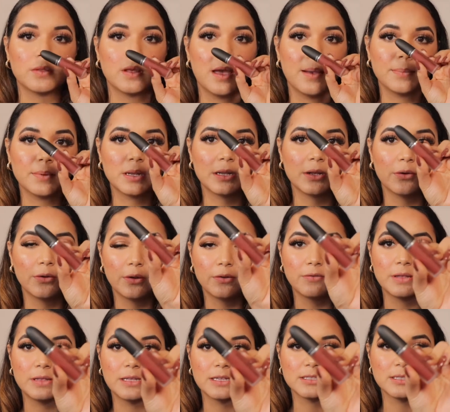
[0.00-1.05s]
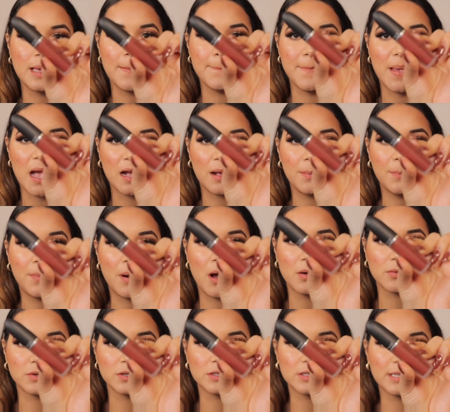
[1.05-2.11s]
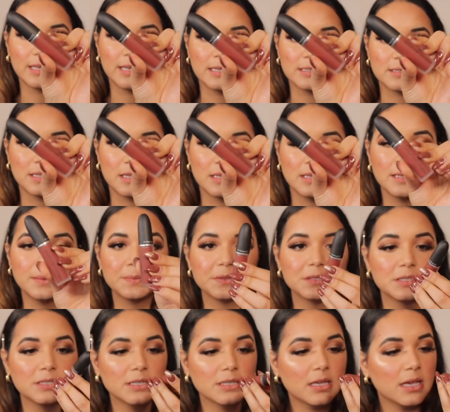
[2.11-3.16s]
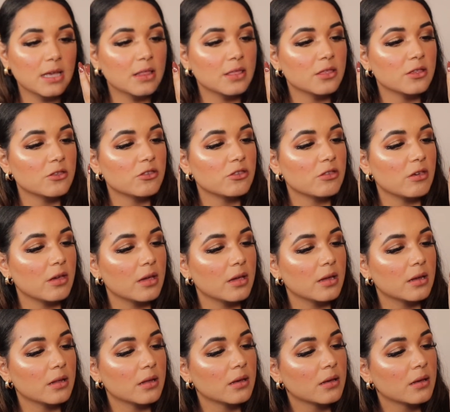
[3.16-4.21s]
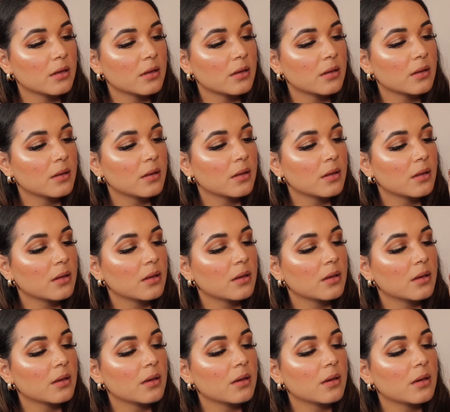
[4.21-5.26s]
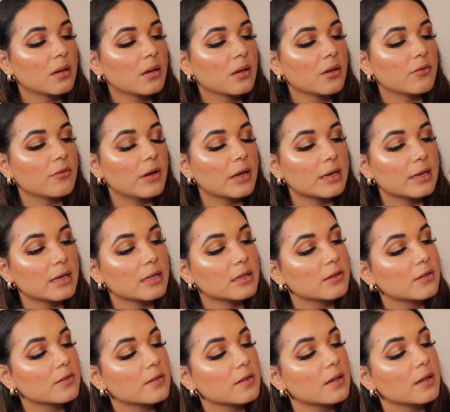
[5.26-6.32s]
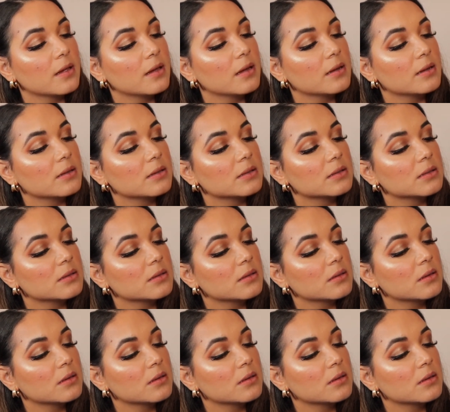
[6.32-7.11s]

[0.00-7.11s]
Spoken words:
I'm gonna go in with this MAC Powder Kiss lipstick in the shade, if I can see it.